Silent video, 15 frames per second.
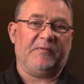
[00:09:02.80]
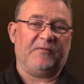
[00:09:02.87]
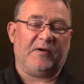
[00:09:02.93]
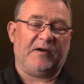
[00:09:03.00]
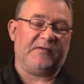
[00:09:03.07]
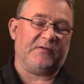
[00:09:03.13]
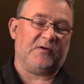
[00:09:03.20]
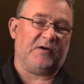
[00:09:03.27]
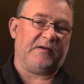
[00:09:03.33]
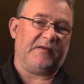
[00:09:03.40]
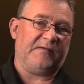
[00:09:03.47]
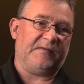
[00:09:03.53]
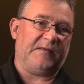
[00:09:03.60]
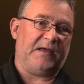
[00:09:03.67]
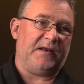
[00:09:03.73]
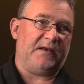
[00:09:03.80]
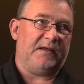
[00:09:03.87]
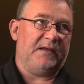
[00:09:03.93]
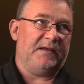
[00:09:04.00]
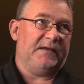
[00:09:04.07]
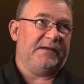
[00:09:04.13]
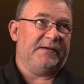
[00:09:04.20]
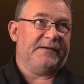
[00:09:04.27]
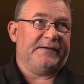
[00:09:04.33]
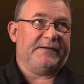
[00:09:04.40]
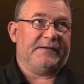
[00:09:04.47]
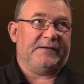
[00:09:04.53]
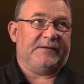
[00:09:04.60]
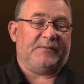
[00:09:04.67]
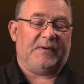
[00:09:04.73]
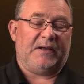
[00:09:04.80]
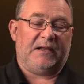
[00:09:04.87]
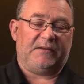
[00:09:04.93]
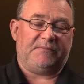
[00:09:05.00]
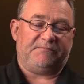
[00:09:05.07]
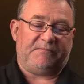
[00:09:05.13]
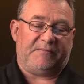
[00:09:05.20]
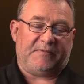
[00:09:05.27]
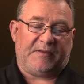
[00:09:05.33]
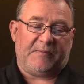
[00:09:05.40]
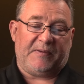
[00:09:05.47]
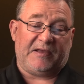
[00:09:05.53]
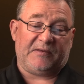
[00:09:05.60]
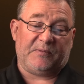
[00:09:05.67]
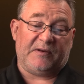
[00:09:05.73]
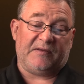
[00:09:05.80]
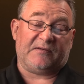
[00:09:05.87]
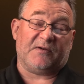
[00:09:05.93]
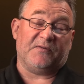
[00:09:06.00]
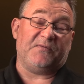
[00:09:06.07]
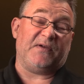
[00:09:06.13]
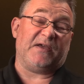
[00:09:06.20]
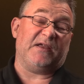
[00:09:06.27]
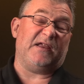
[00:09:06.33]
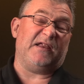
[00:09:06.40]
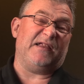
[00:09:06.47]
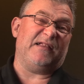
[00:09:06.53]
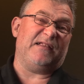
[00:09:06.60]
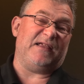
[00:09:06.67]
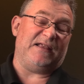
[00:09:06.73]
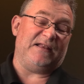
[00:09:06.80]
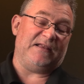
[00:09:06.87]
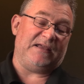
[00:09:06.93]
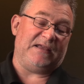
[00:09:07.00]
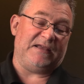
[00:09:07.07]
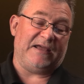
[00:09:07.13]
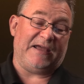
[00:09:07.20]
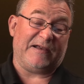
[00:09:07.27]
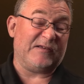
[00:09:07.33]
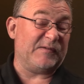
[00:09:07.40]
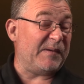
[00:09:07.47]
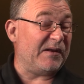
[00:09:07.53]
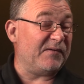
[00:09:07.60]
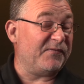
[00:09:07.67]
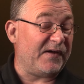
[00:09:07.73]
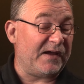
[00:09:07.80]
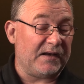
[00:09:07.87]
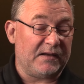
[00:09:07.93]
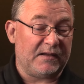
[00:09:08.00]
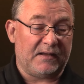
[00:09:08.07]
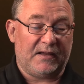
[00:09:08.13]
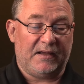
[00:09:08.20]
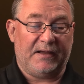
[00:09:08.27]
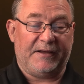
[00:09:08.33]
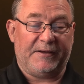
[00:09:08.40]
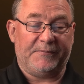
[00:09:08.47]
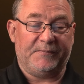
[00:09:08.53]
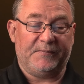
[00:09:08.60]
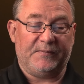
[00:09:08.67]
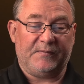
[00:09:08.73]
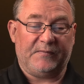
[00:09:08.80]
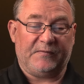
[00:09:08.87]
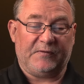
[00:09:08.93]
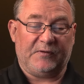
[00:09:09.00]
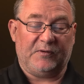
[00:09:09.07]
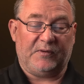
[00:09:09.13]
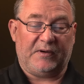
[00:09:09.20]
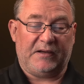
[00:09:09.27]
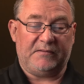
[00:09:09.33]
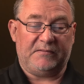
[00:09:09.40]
before I start is that, well, the password is configured in the XML file. So I